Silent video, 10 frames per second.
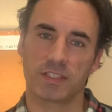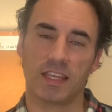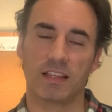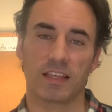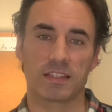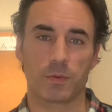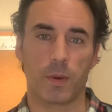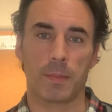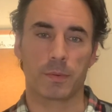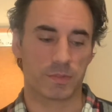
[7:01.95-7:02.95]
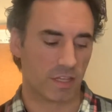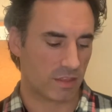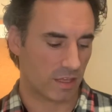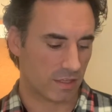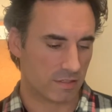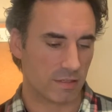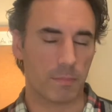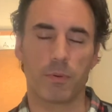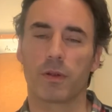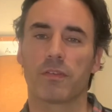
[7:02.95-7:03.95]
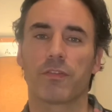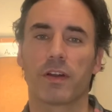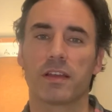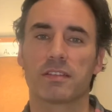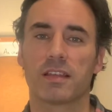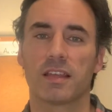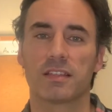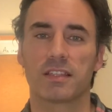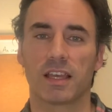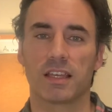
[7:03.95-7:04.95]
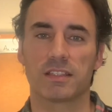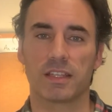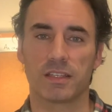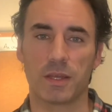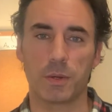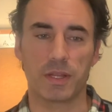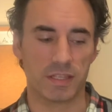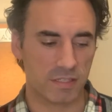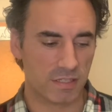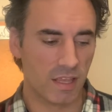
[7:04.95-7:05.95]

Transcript: healing is a woman, which I think is important for us to notice.